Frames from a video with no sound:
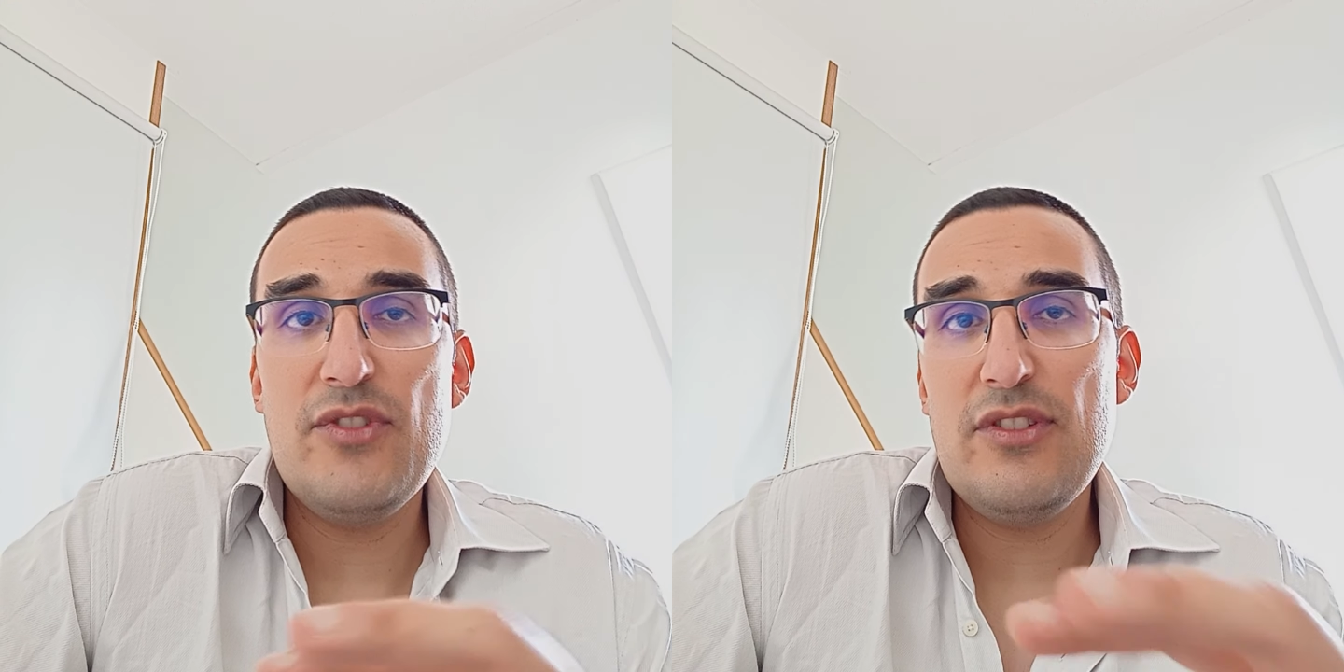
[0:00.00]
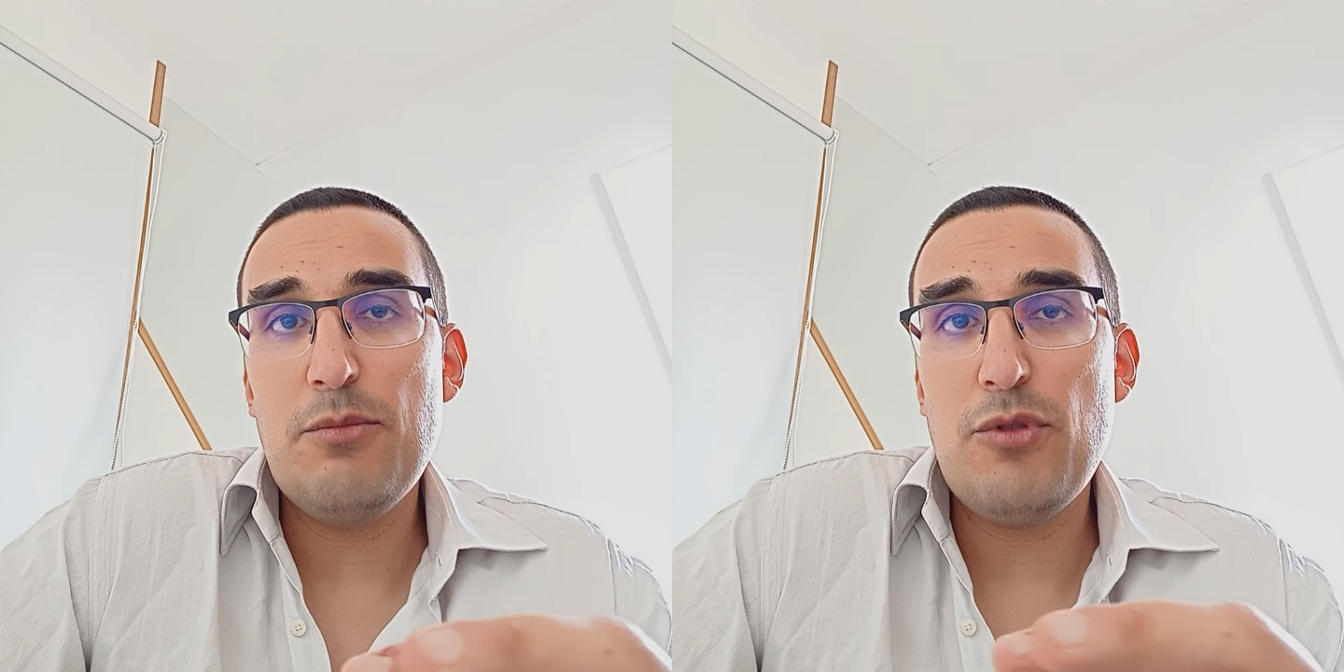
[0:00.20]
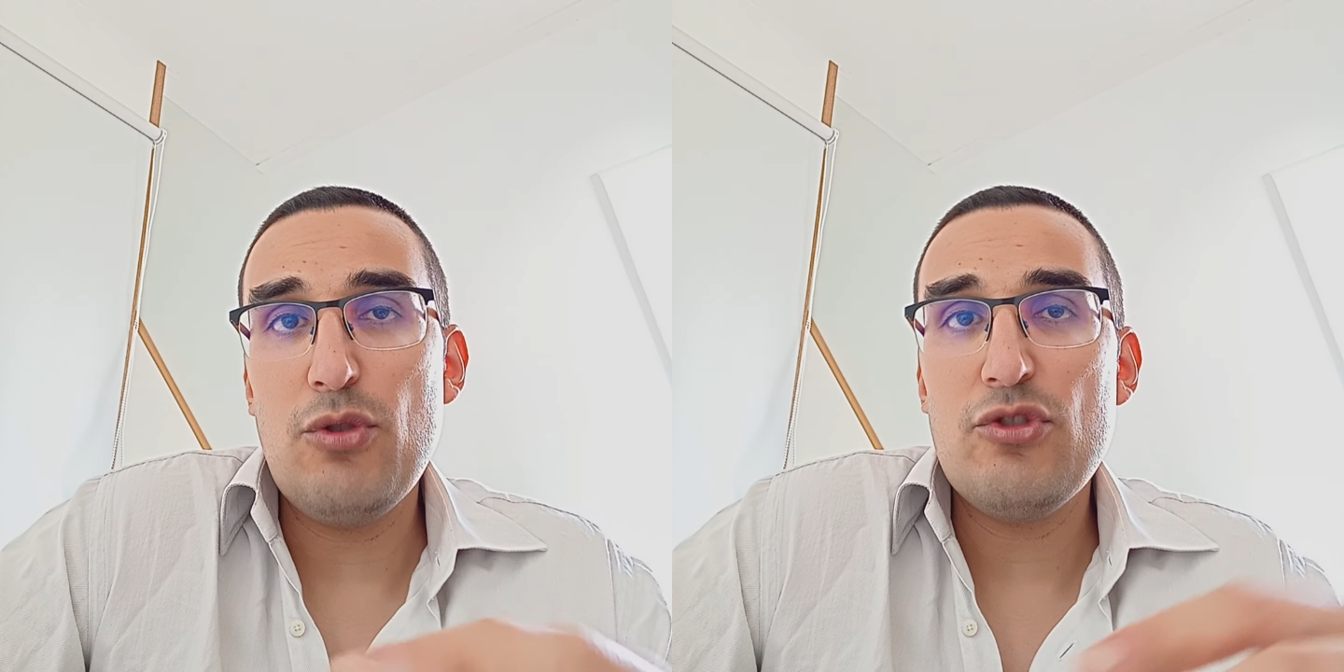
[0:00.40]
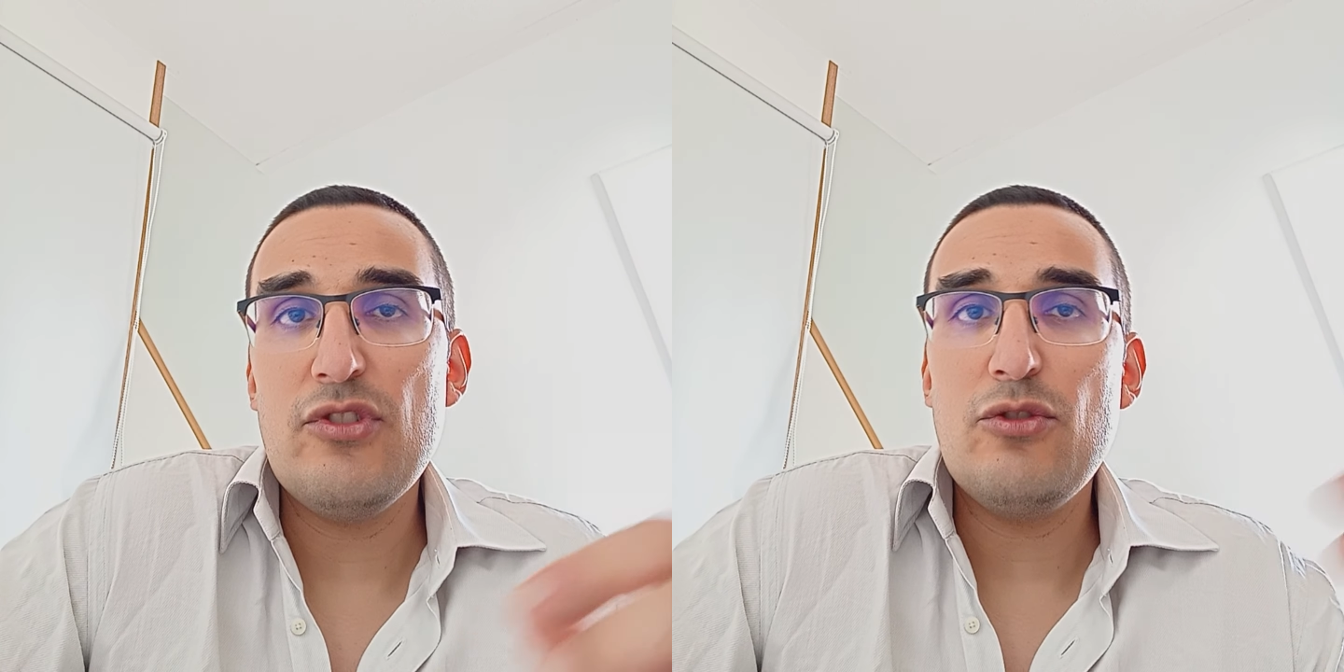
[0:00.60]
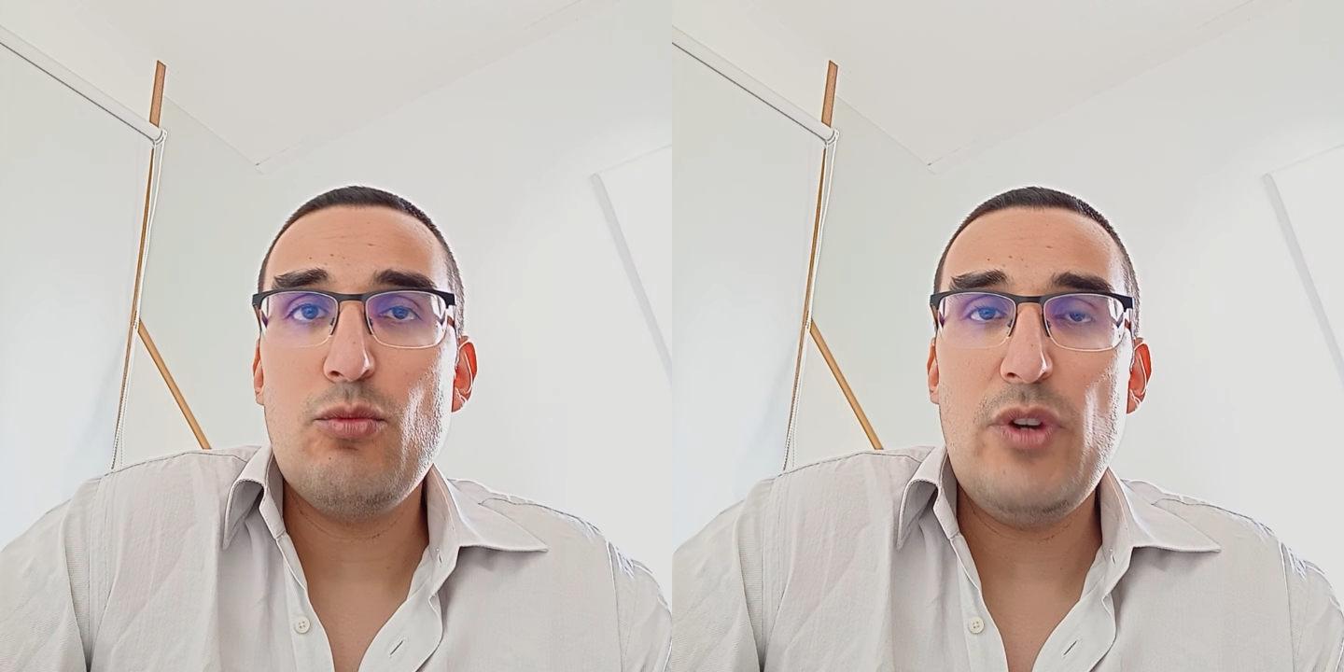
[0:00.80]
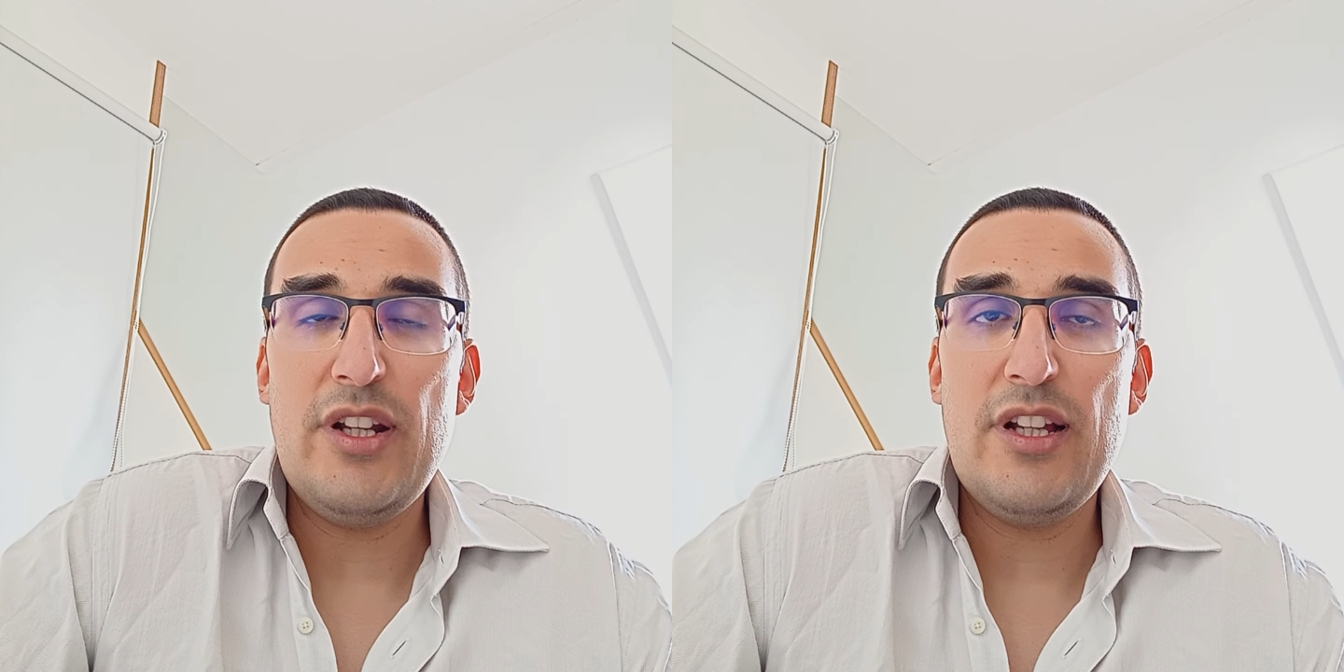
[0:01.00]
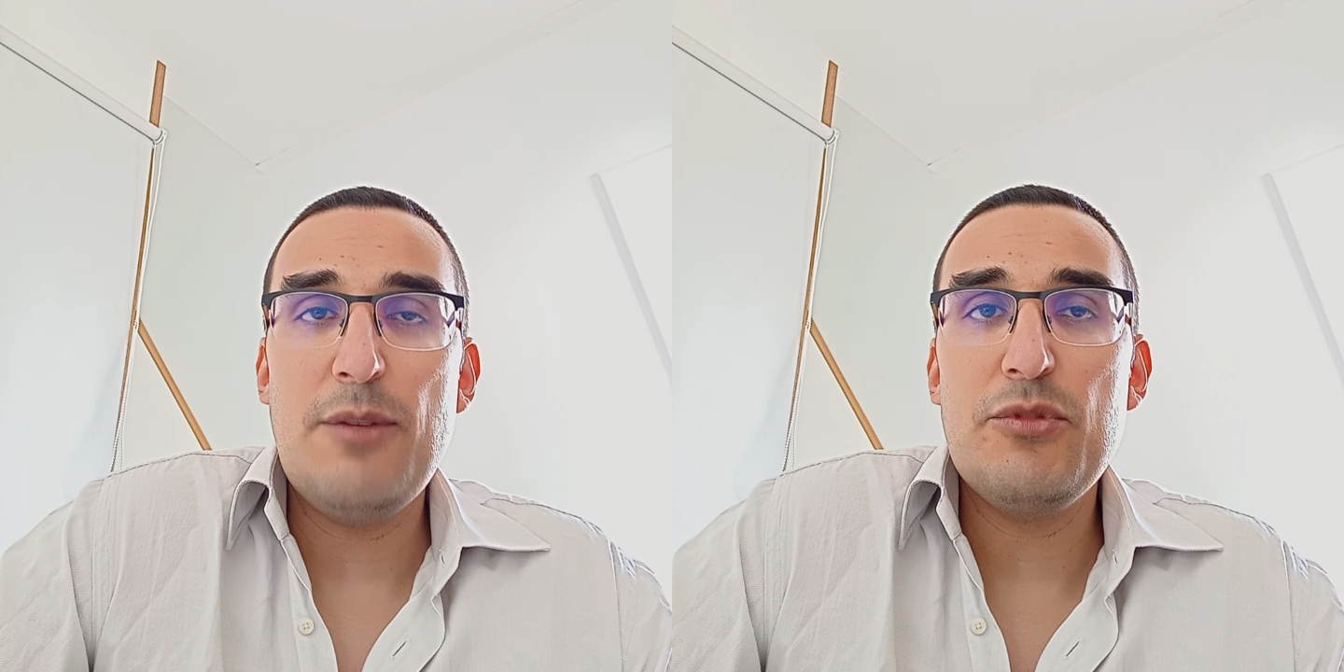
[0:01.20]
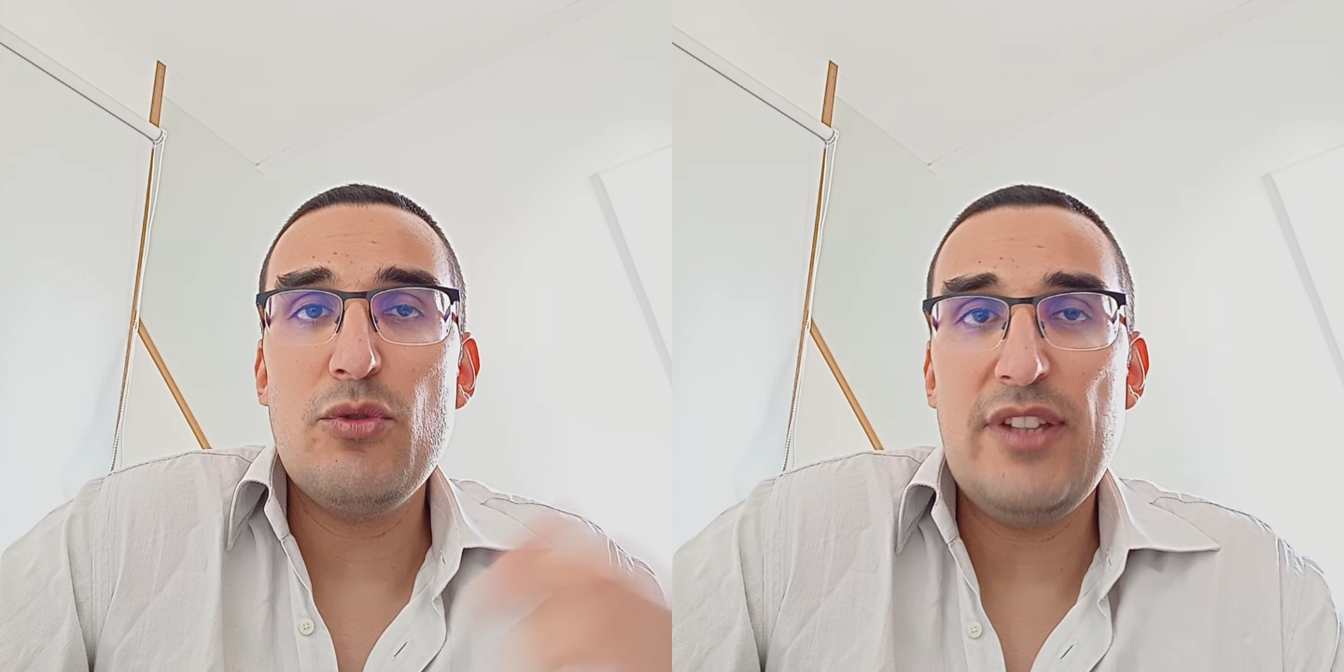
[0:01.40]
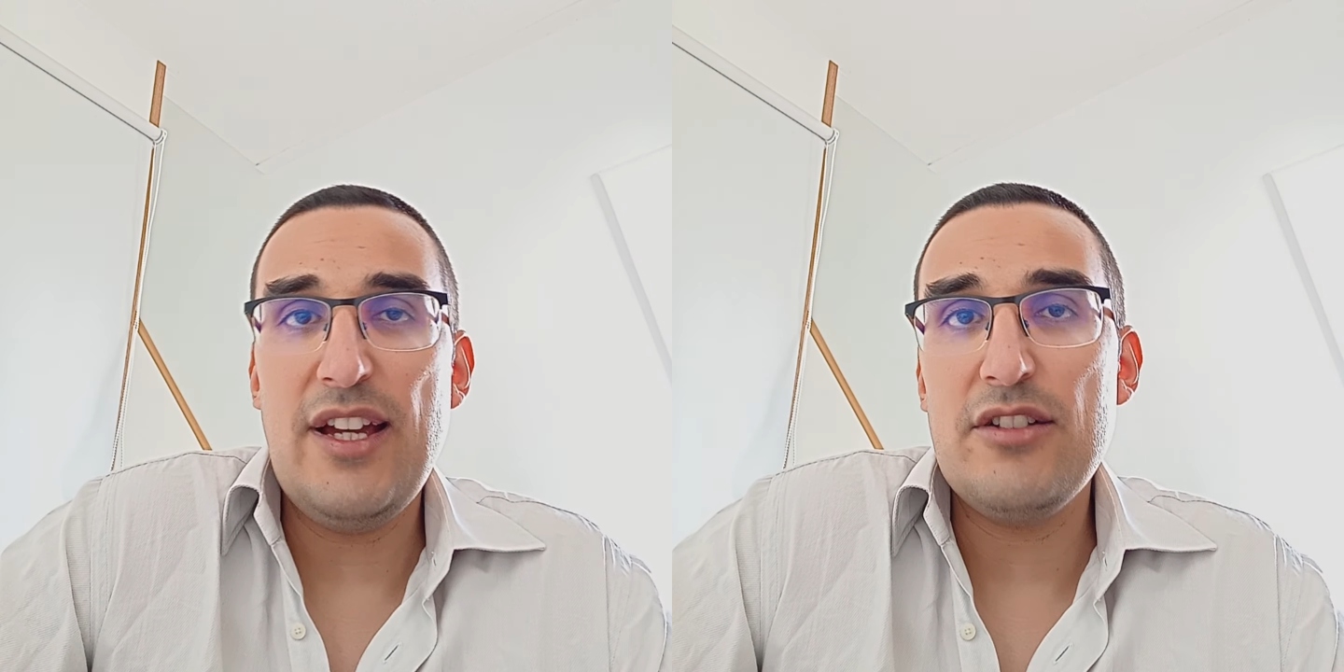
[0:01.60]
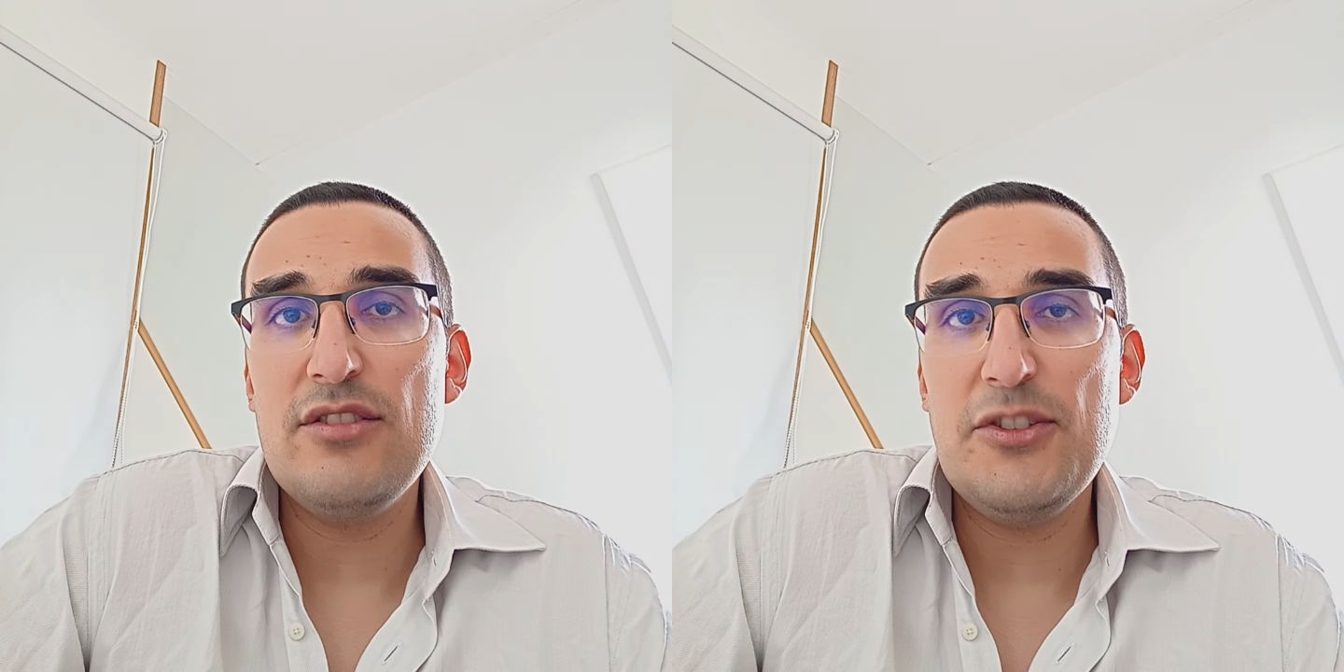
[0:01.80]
these approaches when it comes to tackle a